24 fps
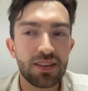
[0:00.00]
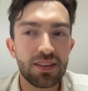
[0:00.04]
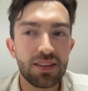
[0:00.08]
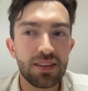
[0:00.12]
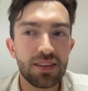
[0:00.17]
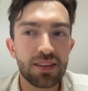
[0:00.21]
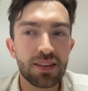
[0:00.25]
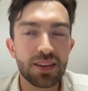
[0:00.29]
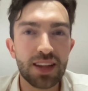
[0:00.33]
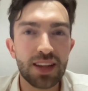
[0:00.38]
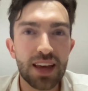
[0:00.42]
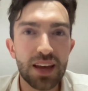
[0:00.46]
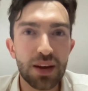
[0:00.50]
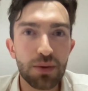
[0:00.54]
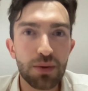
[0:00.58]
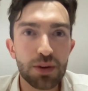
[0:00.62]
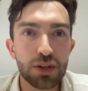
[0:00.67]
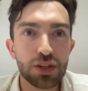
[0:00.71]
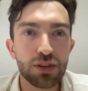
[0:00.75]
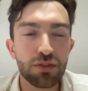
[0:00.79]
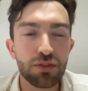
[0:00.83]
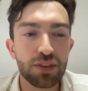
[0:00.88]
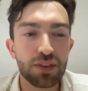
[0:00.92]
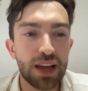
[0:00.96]
the
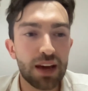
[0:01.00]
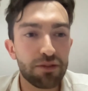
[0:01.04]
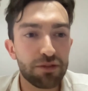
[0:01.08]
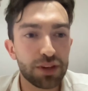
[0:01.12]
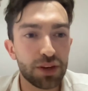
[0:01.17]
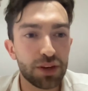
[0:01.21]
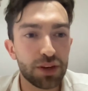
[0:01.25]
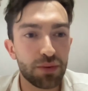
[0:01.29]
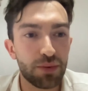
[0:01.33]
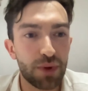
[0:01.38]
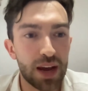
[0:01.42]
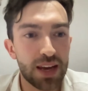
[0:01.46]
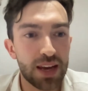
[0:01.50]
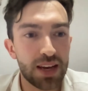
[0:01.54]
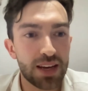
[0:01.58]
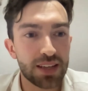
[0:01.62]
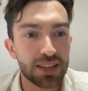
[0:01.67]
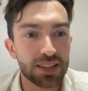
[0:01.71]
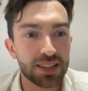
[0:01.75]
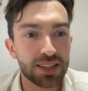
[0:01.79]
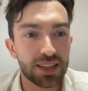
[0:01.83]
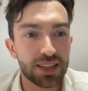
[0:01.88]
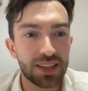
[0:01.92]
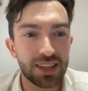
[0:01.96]
language of left and right
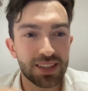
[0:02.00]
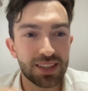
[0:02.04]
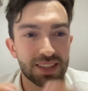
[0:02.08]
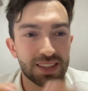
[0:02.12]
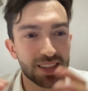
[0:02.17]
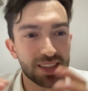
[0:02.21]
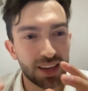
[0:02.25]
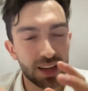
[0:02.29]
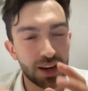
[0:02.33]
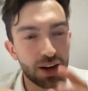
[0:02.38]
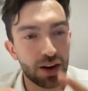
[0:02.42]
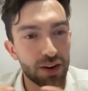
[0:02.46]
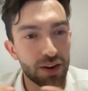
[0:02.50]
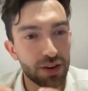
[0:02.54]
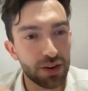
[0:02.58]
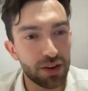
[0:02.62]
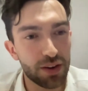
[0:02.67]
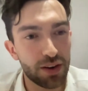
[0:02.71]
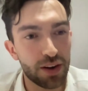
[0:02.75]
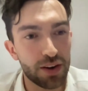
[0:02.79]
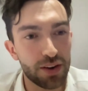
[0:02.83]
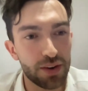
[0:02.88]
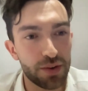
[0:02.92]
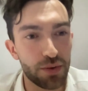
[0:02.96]
it's getting harder and
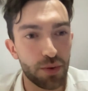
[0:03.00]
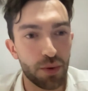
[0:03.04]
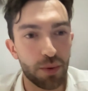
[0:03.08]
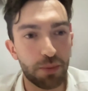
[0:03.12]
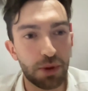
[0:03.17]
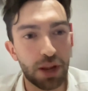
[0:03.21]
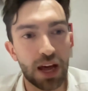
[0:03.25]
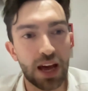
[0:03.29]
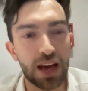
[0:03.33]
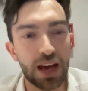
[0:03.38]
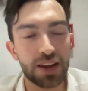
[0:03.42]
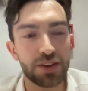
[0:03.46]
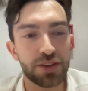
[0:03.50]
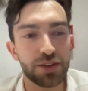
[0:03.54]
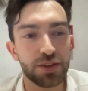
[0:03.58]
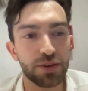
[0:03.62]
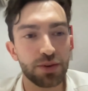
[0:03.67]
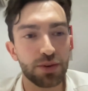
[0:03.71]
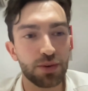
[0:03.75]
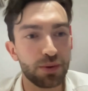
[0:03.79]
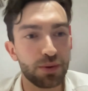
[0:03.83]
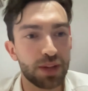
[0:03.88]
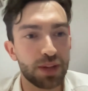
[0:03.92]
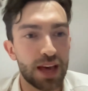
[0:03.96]
harder to apply
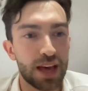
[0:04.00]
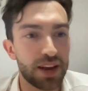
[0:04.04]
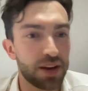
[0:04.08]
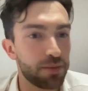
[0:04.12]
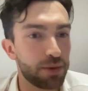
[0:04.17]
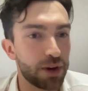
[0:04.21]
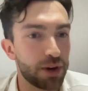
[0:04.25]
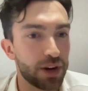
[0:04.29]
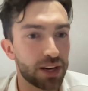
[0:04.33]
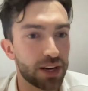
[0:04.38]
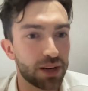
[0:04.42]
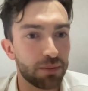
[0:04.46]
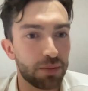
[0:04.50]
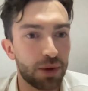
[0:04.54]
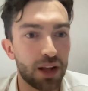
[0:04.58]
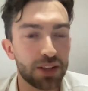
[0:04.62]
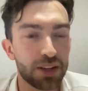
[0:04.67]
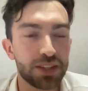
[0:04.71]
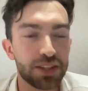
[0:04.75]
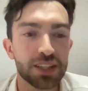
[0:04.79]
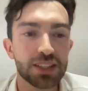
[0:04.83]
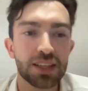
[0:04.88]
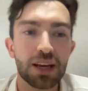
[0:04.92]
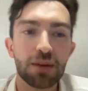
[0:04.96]
to Latin American
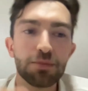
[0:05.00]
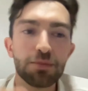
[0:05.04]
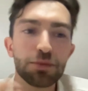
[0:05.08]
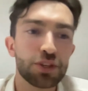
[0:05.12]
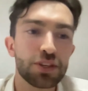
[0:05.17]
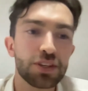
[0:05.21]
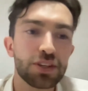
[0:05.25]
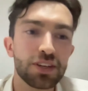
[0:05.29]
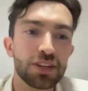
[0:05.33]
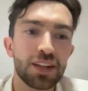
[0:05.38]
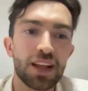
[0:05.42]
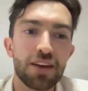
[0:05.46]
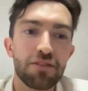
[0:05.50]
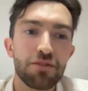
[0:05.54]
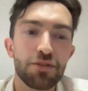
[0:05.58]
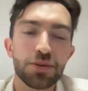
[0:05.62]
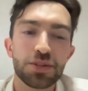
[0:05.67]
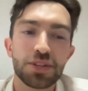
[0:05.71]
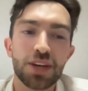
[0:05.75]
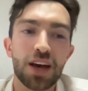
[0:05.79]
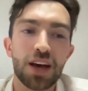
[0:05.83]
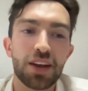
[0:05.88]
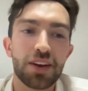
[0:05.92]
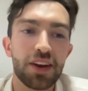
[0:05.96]
politics. I'm sure a lot of you
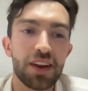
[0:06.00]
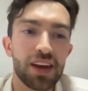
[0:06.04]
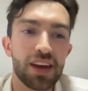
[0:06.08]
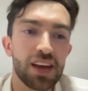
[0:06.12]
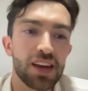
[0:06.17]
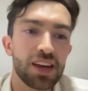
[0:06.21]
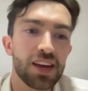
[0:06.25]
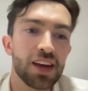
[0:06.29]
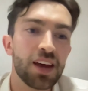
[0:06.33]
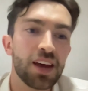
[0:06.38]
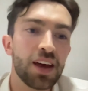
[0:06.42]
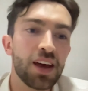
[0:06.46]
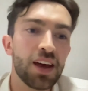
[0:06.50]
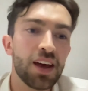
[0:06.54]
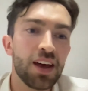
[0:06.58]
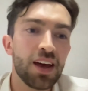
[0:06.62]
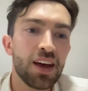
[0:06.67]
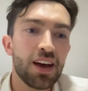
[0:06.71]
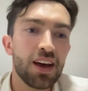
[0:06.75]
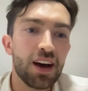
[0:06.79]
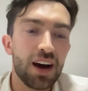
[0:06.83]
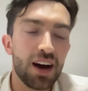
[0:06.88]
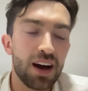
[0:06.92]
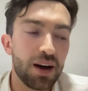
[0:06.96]
saw today.
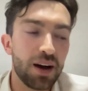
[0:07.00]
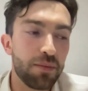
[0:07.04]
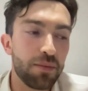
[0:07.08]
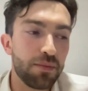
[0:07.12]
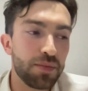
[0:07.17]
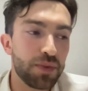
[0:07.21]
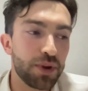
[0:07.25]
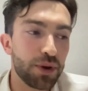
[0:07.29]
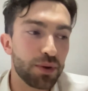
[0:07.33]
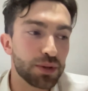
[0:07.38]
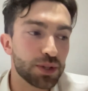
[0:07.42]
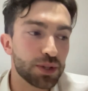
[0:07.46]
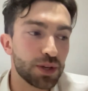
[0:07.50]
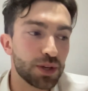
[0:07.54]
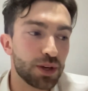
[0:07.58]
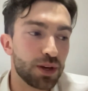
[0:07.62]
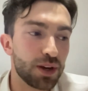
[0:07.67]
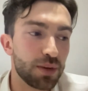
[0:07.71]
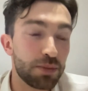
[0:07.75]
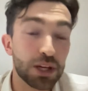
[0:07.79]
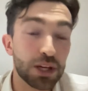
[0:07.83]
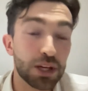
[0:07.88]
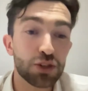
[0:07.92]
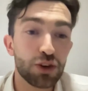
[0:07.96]
There was
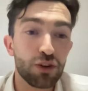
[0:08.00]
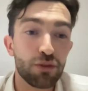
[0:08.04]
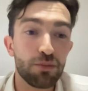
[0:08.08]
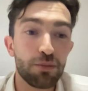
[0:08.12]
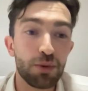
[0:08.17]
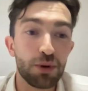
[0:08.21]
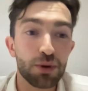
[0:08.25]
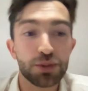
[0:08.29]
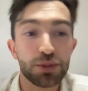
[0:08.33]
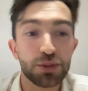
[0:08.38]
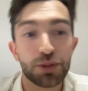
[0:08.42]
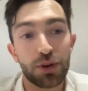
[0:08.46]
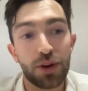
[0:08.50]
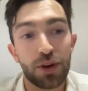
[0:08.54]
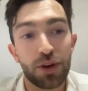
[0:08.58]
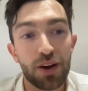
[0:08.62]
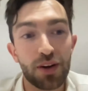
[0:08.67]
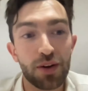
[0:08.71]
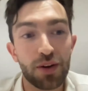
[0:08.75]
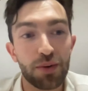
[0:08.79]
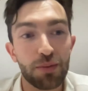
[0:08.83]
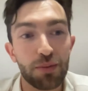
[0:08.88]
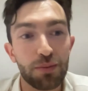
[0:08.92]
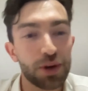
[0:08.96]
a picture of
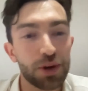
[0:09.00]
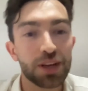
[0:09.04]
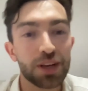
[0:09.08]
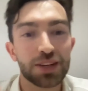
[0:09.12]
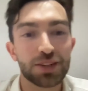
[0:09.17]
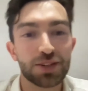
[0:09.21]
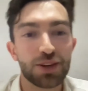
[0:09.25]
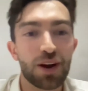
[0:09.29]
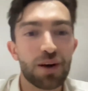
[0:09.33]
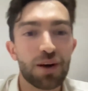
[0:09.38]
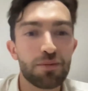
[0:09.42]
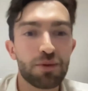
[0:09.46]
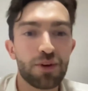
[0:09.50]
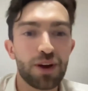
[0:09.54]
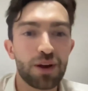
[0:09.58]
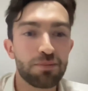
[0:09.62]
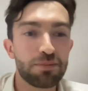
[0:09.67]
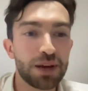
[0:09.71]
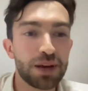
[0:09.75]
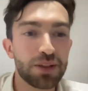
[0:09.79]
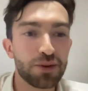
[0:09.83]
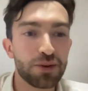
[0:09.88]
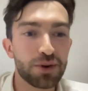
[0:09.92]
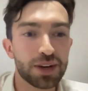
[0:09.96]
Bolsonaro putting his arm
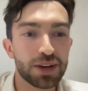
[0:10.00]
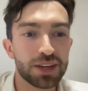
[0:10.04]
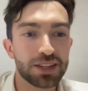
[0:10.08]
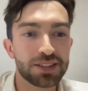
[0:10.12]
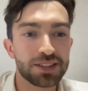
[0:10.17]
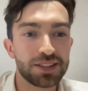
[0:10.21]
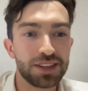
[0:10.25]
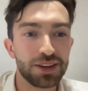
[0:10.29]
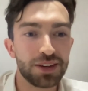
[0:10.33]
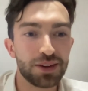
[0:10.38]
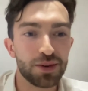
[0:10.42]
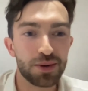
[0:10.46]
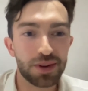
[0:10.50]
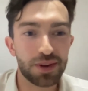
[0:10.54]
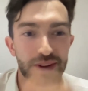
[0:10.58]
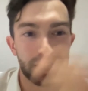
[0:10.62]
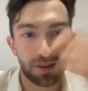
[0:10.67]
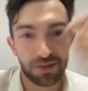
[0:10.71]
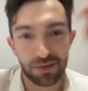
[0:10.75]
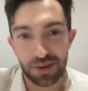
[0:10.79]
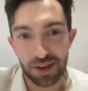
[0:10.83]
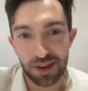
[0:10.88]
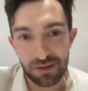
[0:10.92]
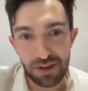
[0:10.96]
around Pedro Castillo,
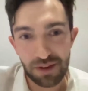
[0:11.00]
in